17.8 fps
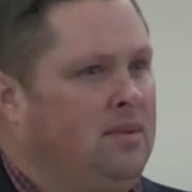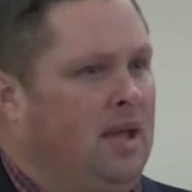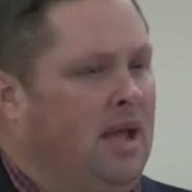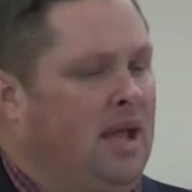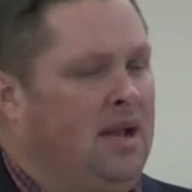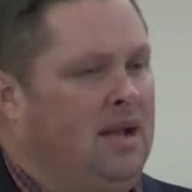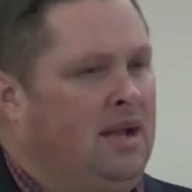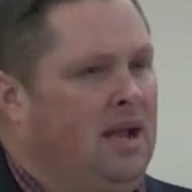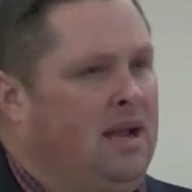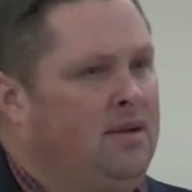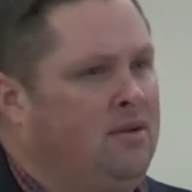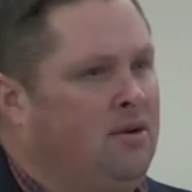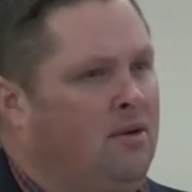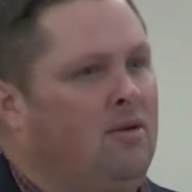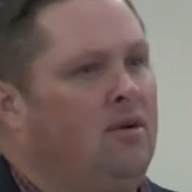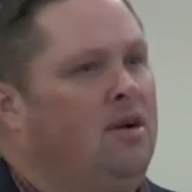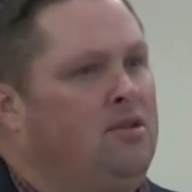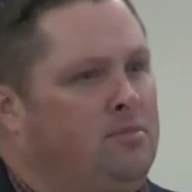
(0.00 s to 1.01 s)
And, and there
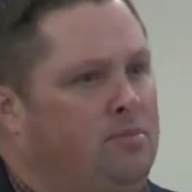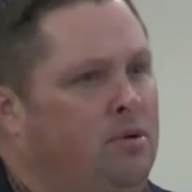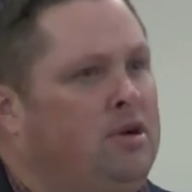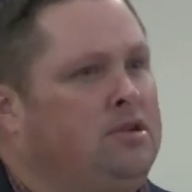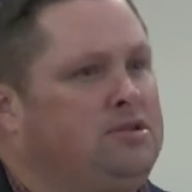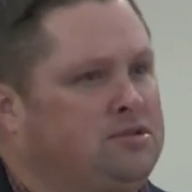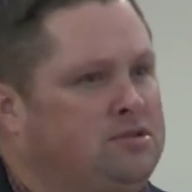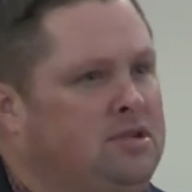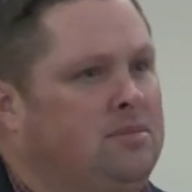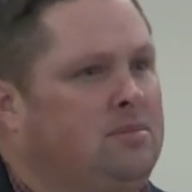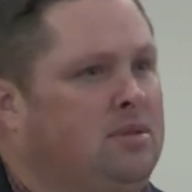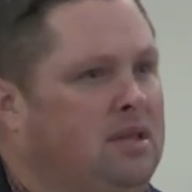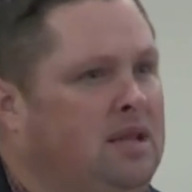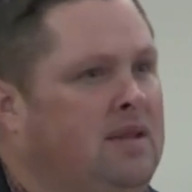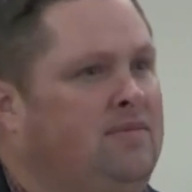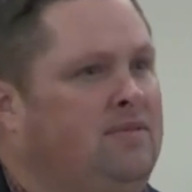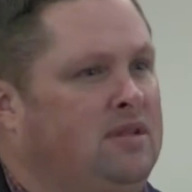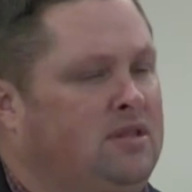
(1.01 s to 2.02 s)
are other preachers that
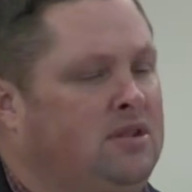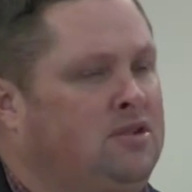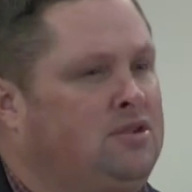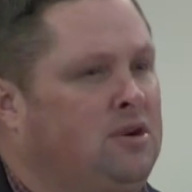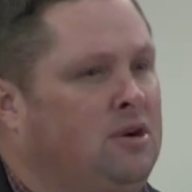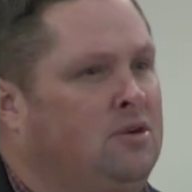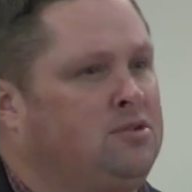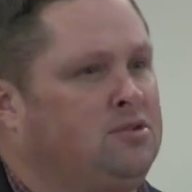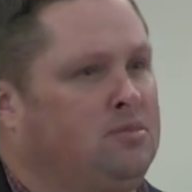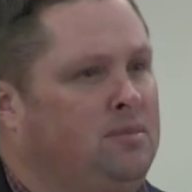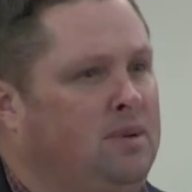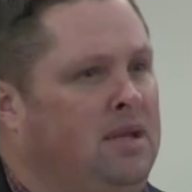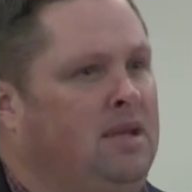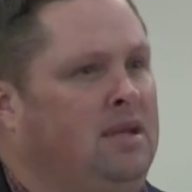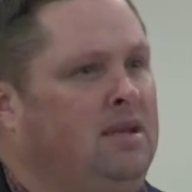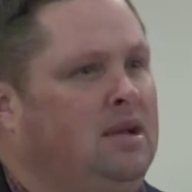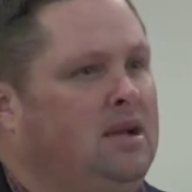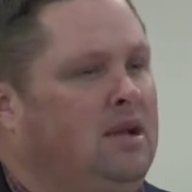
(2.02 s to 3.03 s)
believe that the church will
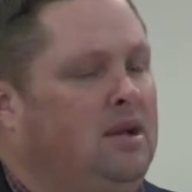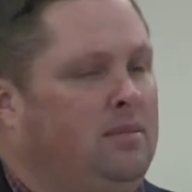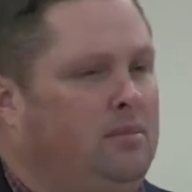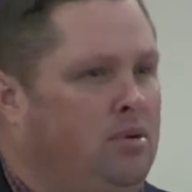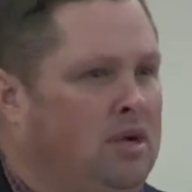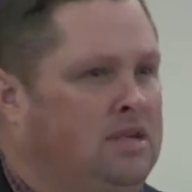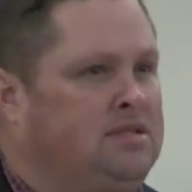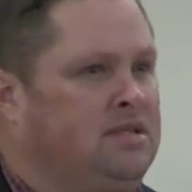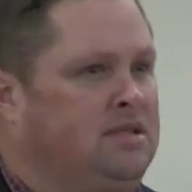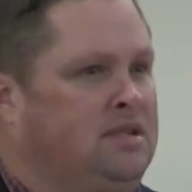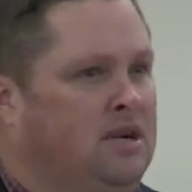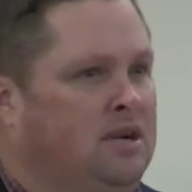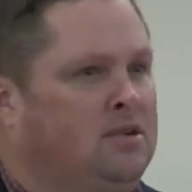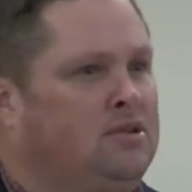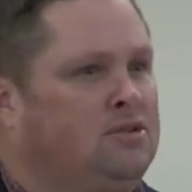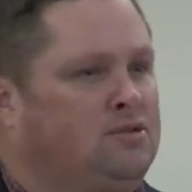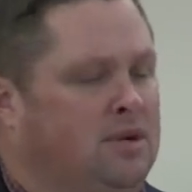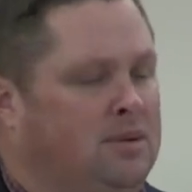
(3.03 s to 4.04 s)
be present during
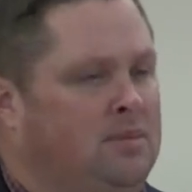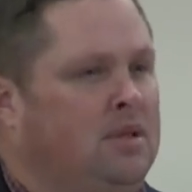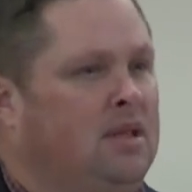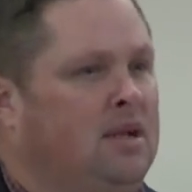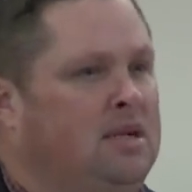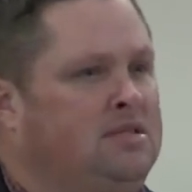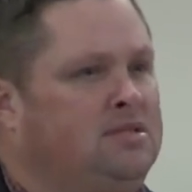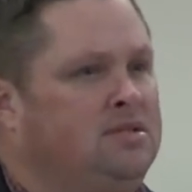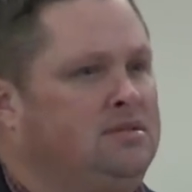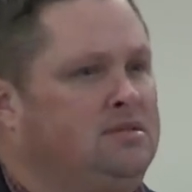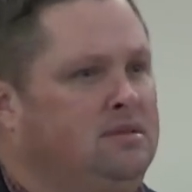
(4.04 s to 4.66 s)
the tribulation,